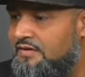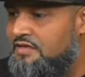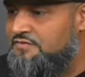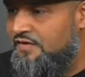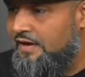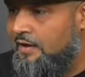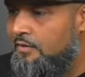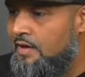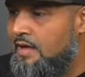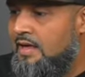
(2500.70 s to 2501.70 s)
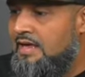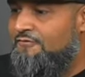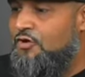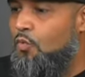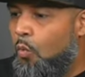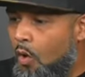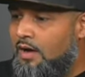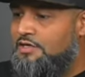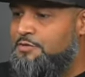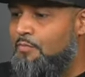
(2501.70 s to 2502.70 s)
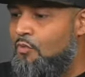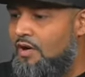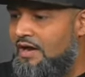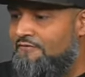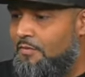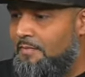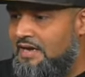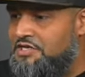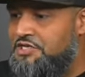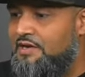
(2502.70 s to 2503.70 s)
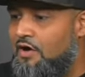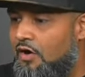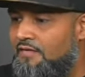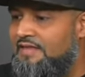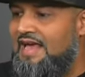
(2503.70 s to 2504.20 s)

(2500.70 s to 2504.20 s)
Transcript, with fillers: this video. If you want more information on the